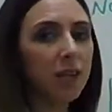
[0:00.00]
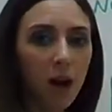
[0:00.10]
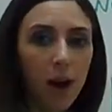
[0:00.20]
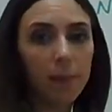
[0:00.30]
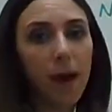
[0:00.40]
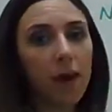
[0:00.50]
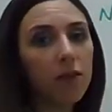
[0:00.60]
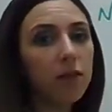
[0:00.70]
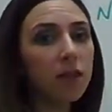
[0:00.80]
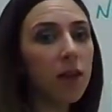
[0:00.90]

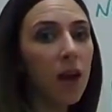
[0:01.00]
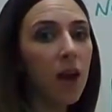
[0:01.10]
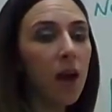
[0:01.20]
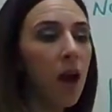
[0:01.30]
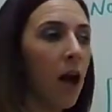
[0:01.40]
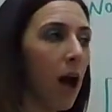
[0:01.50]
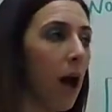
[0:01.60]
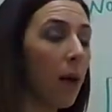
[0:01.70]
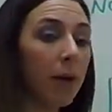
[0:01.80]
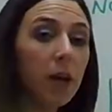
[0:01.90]
nonmetals,
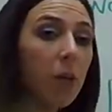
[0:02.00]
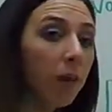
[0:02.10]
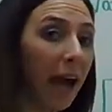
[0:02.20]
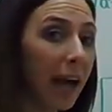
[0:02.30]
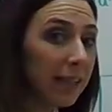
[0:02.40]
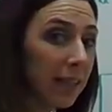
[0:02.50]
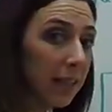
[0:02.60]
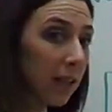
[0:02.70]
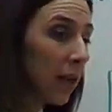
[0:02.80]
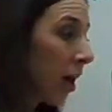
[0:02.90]
and noble
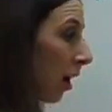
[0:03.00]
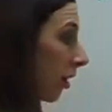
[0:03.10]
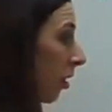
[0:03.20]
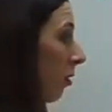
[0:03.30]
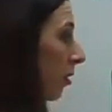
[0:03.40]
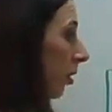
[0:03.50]
gases. Those